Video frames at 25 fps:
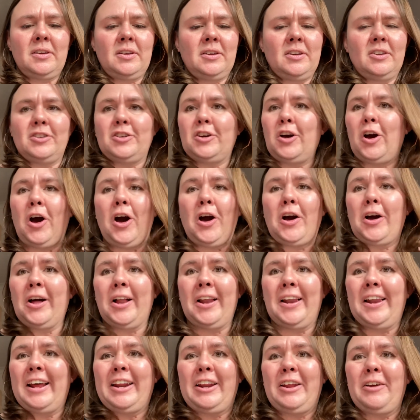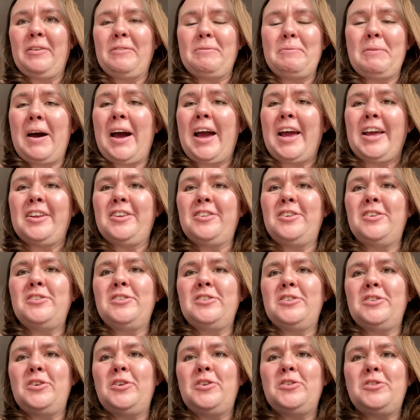gargle, I don't mind.
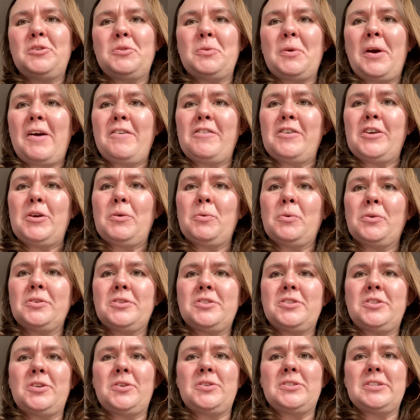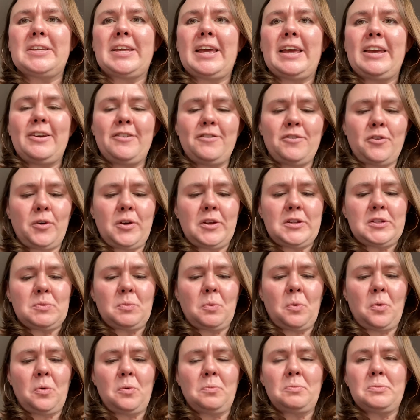You do whatever you want to get your voice
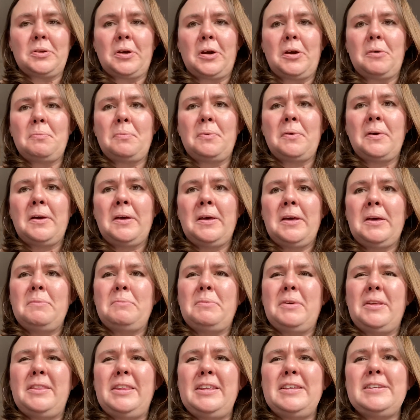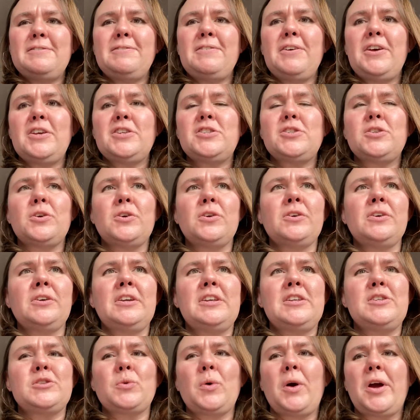warmed up. But this first song
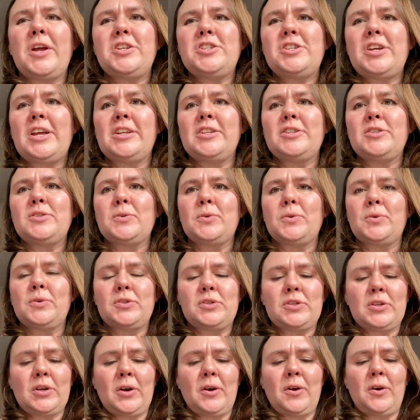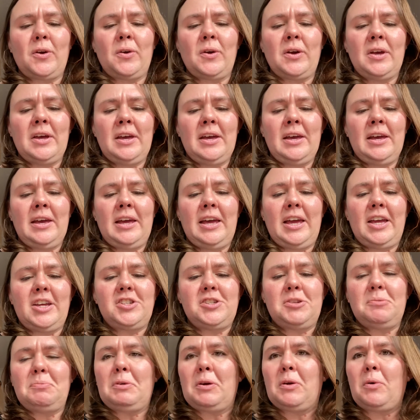is quite gentle, so it
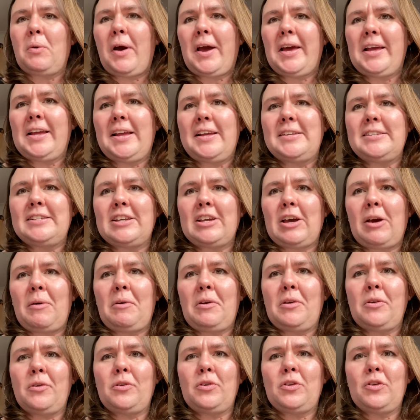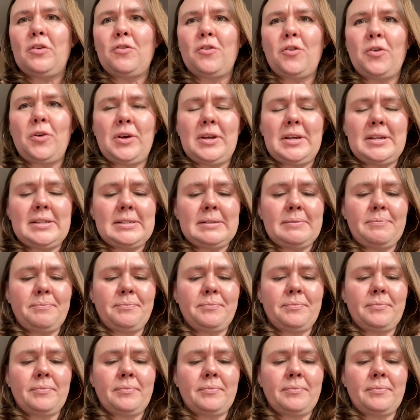should be quite easy going on your voice.